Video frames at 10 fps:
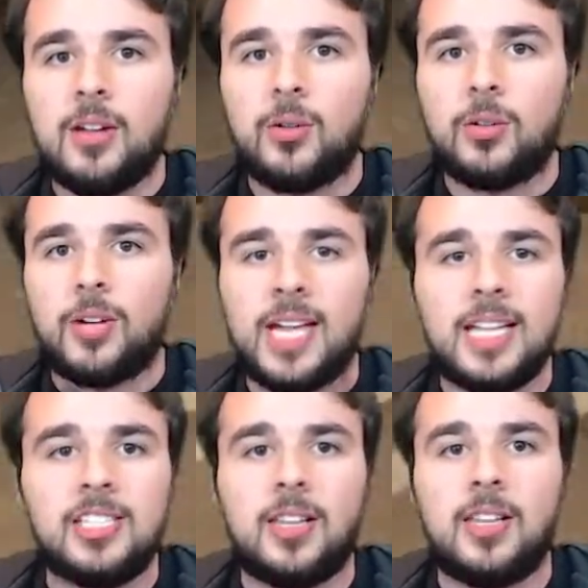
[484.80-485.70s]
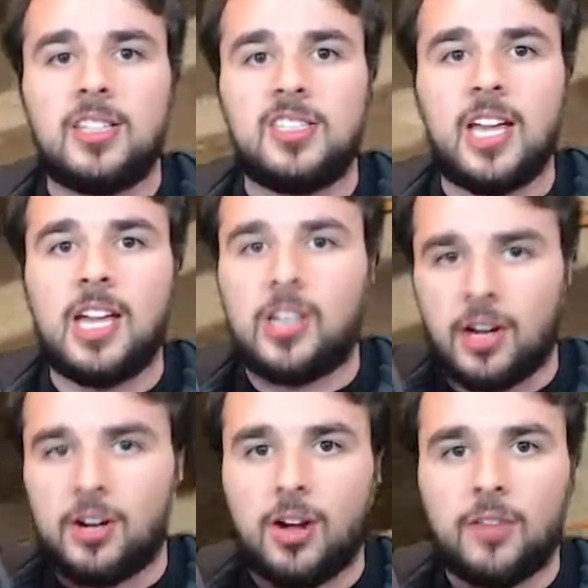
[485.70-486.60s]
or they're hitting something that's saying cut
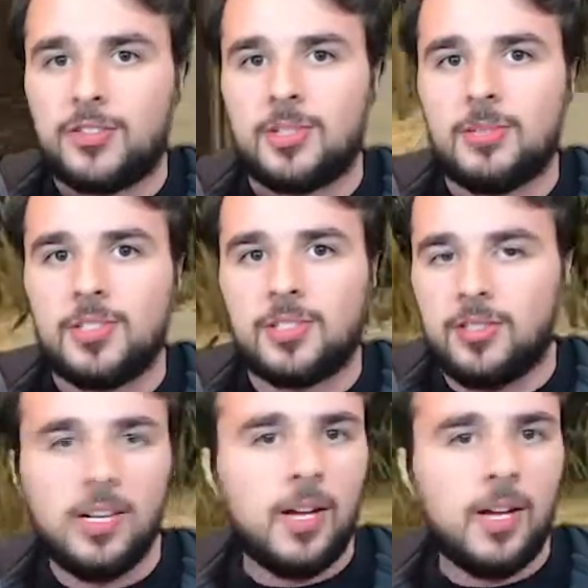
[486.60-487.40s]
it off for some reason.